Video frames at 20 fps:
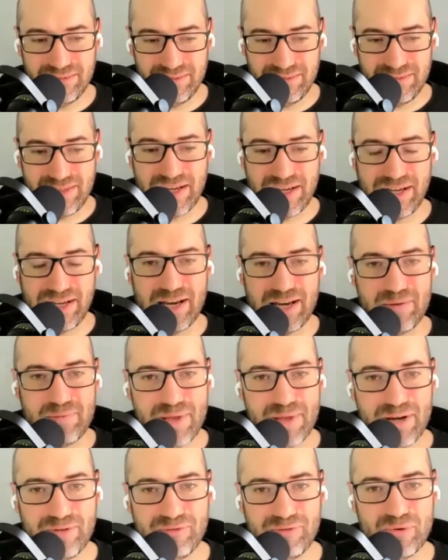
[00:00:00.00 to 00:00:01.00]
that kind of
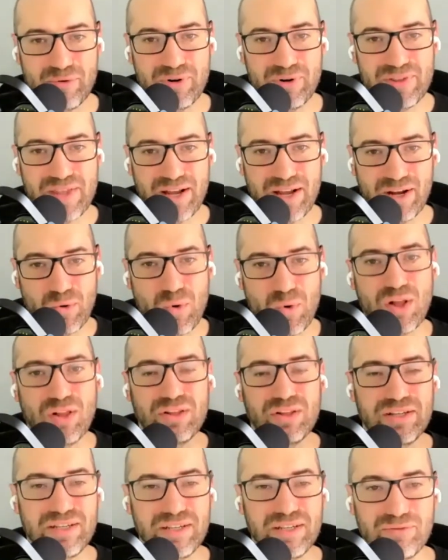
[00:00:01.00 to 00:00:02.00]
metaphor and that
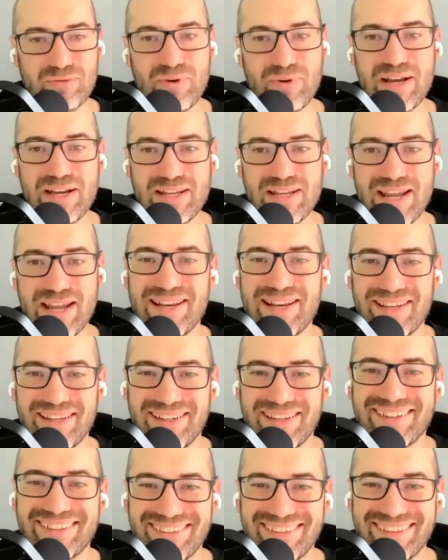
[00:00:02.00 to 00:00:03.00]
quality of
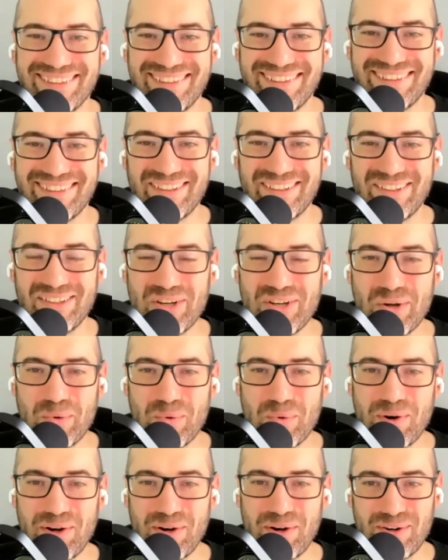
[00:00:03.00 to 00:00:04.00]
radiating, you know,
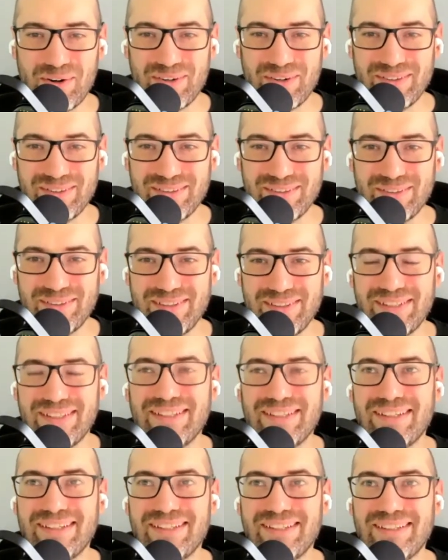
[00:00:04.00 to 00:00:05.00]
where
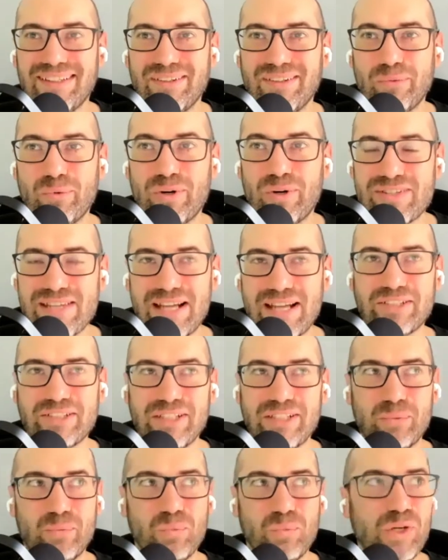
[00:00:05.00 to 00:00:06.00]
where it's
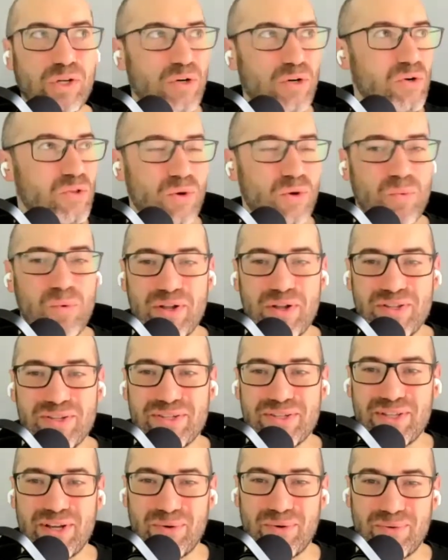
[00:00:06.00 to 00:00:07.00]
actually we're the
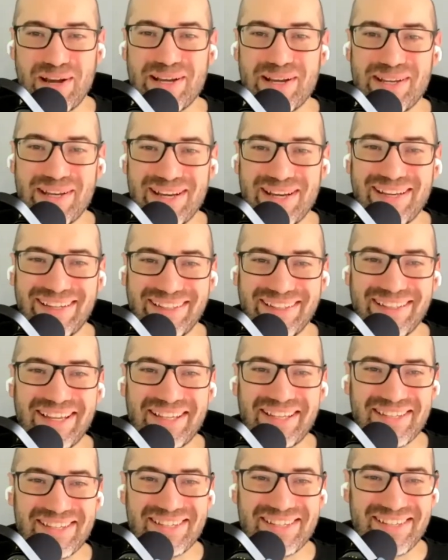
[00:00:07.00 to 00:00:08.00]
ones that are radiating it
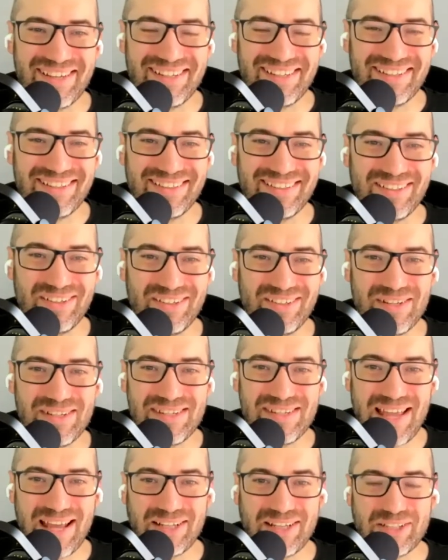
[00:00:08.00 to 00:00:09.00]
like the sun. You know,
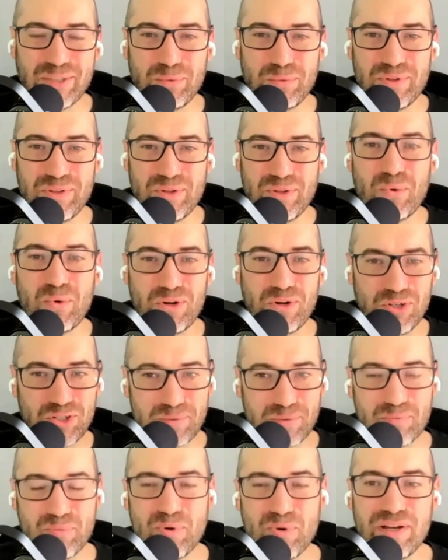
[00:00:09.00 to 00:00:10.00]
it's actually we're the
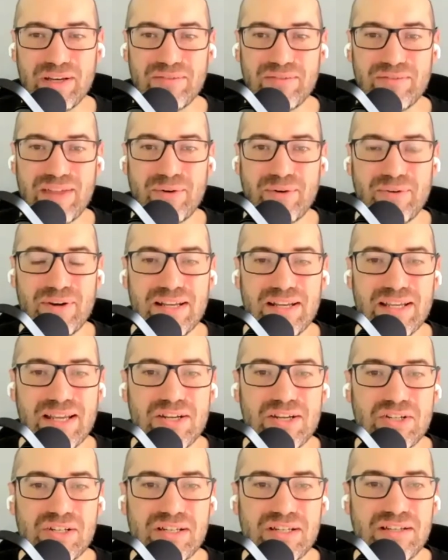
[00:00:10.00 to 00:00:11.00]
origin point of that
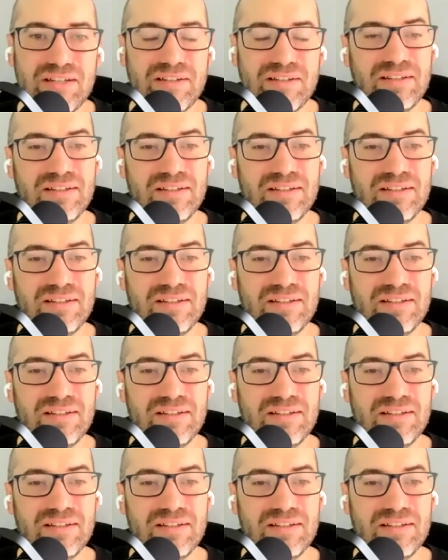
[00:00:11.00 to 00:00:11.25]
radiation.